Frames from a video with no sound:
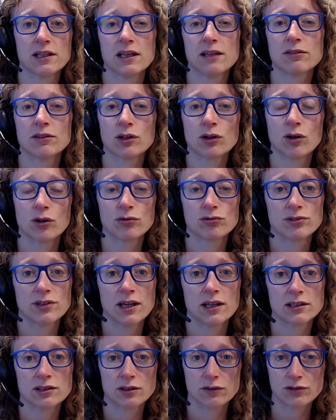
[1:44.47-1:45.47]
in the
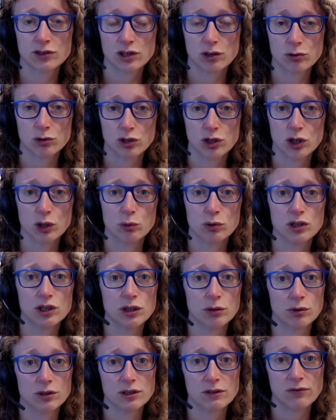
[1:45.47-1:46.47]
context of children who are
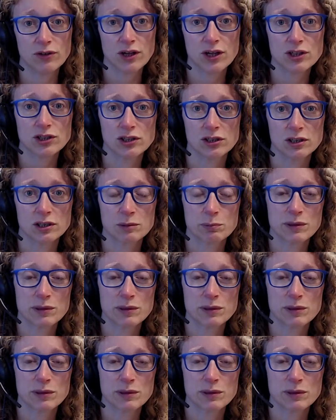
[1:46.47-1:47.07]
neurodivergent,